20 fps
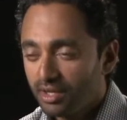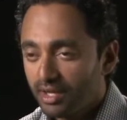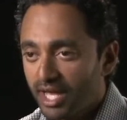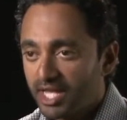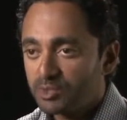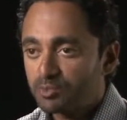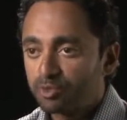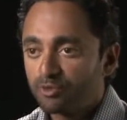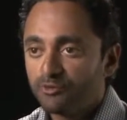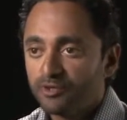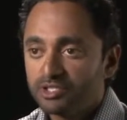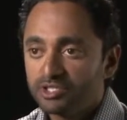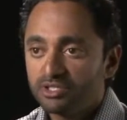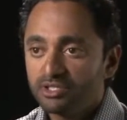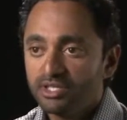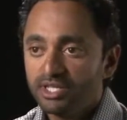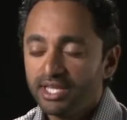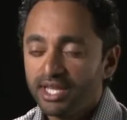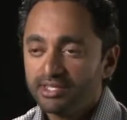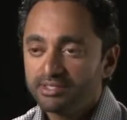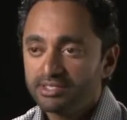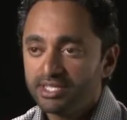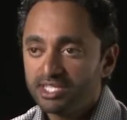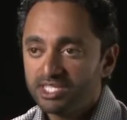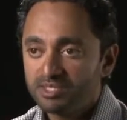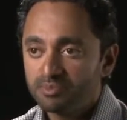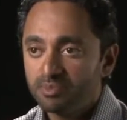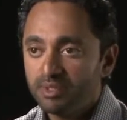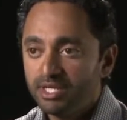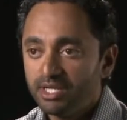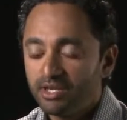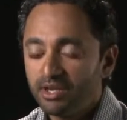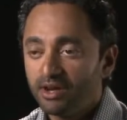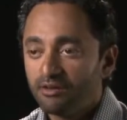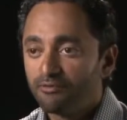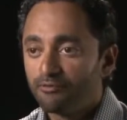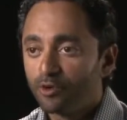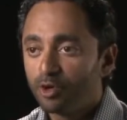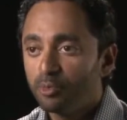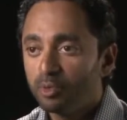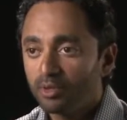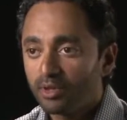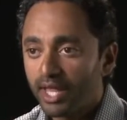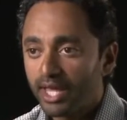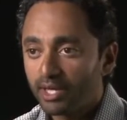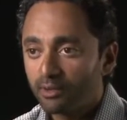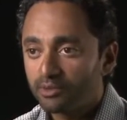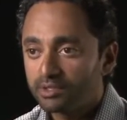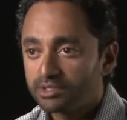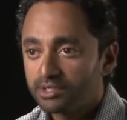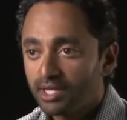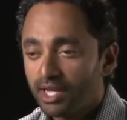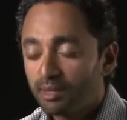as proficiently as they speak a verbal language?